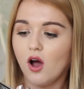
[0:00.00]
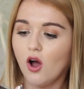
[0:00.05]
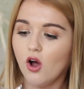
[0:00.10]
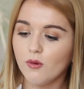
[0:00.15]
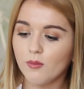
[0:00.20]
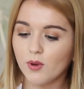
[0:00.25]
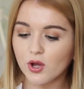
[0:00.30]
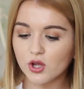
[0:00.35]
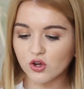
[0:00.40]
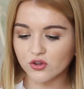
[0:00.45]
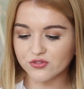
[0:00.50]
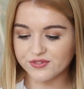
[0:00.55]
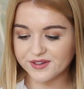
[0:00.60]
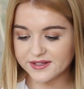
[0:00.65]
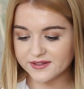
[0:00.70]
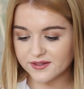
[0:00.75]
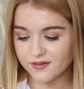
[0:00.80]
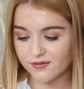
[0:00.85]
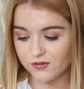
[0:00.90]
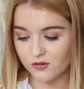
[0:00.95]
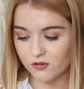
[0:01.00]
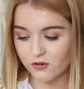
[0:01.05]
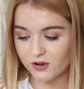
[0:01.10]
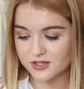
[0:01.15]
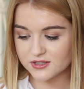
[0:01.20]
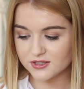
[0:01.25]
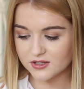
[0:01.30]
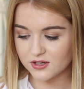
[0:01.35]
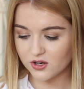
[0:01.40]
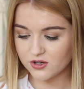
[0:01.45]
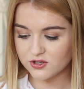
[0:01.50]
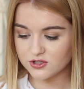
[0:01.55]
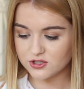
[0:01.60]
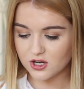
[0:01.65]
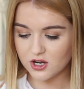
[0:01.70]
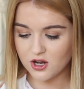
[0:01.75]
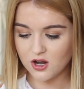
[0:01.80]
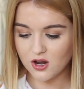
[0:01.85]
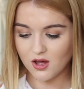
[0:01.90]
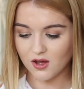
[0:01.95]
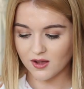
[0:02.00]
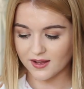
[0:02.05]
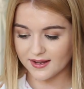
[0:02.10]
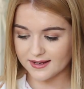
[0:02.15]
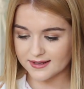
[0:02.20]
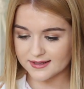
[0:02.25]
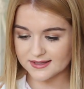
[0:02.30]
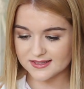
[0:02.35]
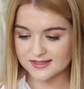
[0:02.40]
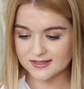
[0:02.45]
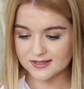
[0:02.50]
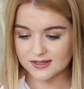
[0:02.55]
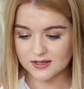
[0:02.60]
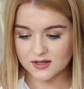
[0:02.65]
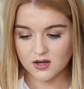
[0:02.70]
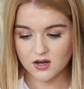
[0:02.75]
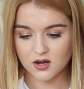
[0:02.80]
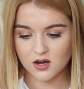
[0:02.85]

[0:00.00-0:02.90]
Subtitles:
Oh my god, these are fluorescent under light.